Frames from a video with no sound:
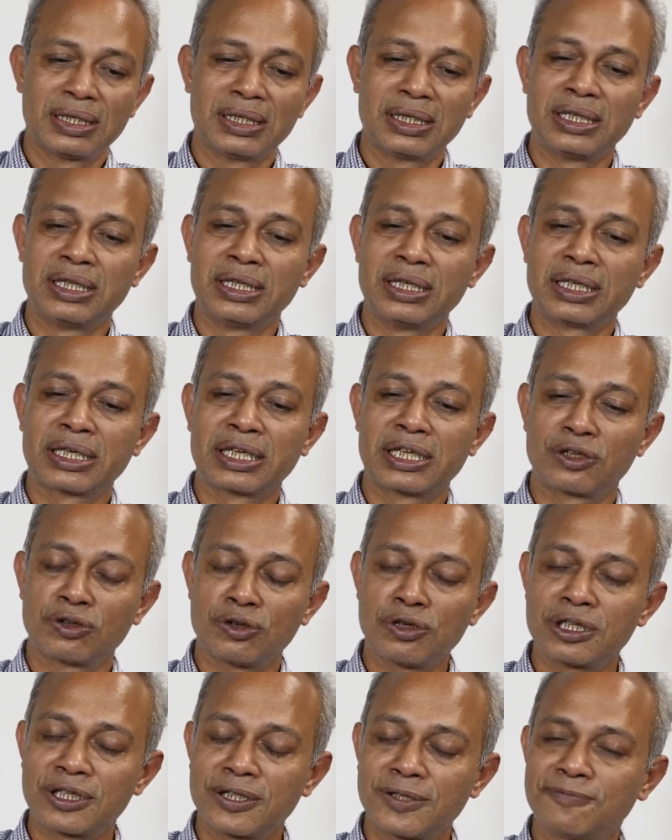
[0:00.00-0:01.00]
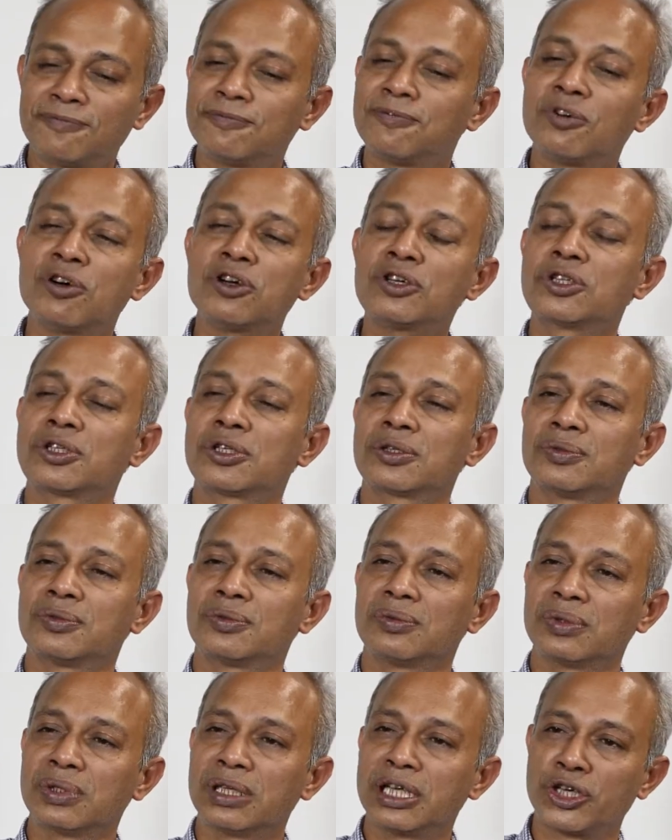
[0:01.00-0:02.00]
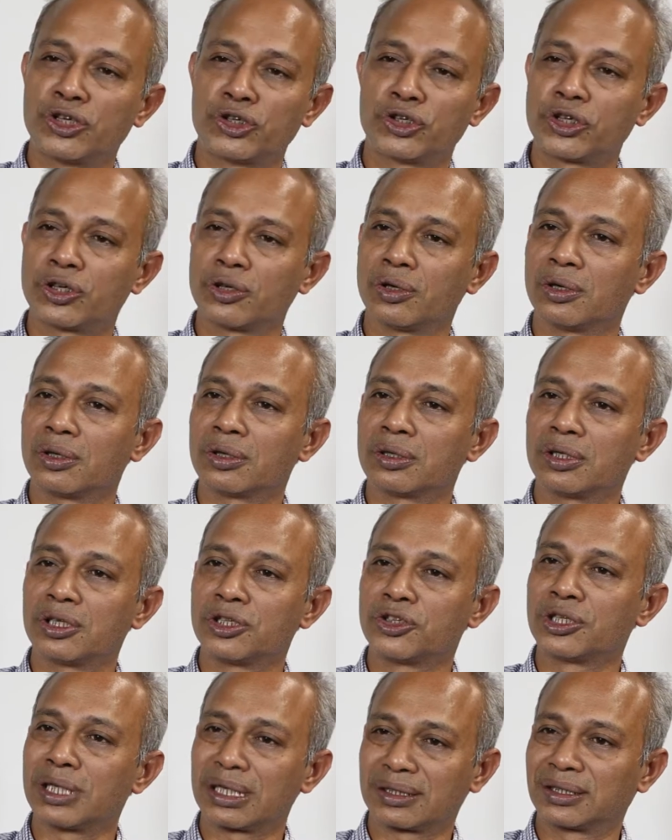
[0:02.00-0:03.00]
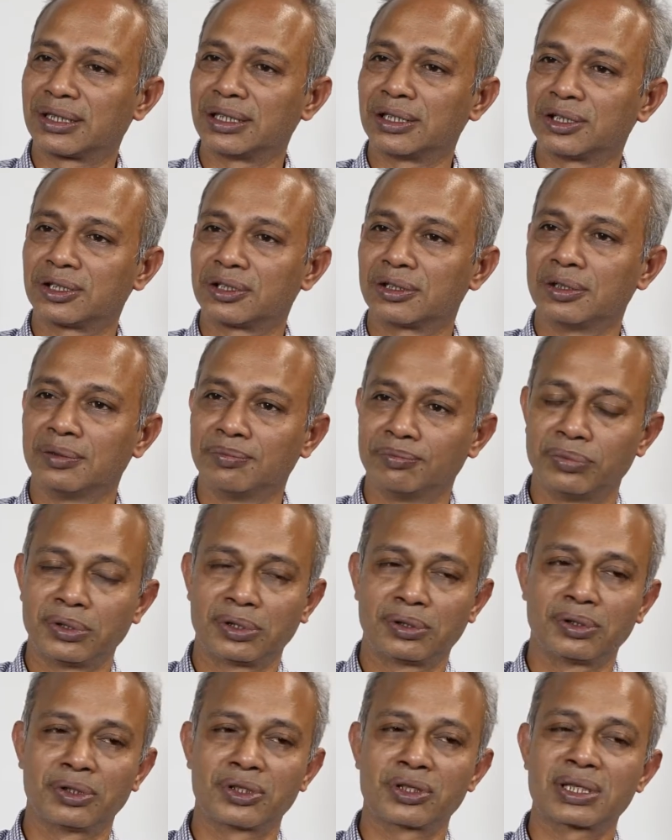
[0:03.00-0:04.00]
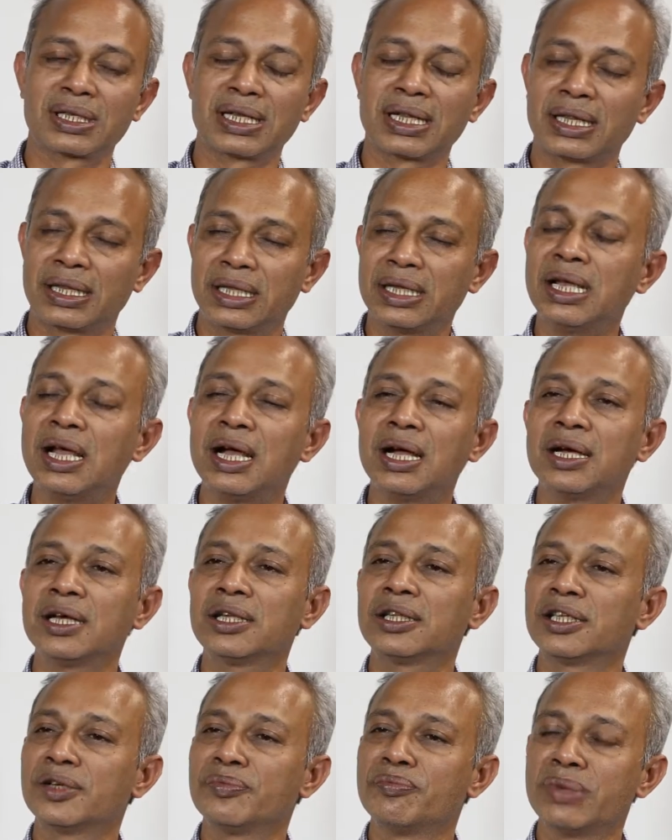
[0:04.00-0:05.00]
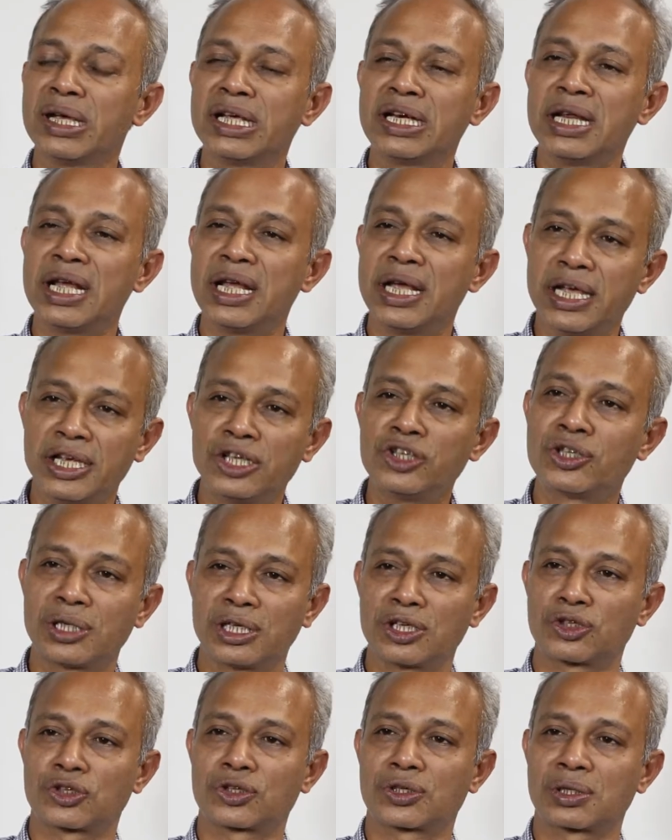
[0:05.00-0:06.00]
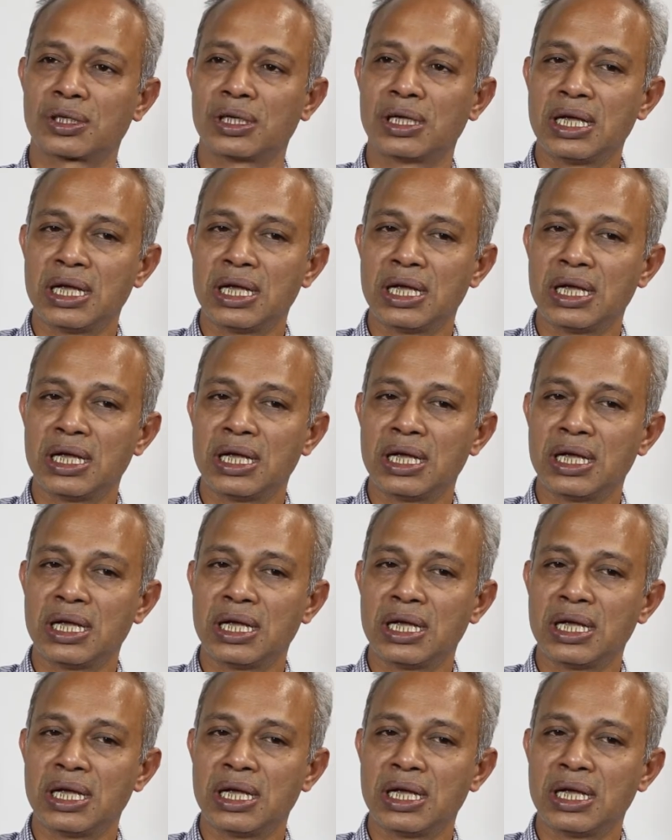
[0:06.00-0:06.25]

they cannot afford to ensure justice because they are the main agents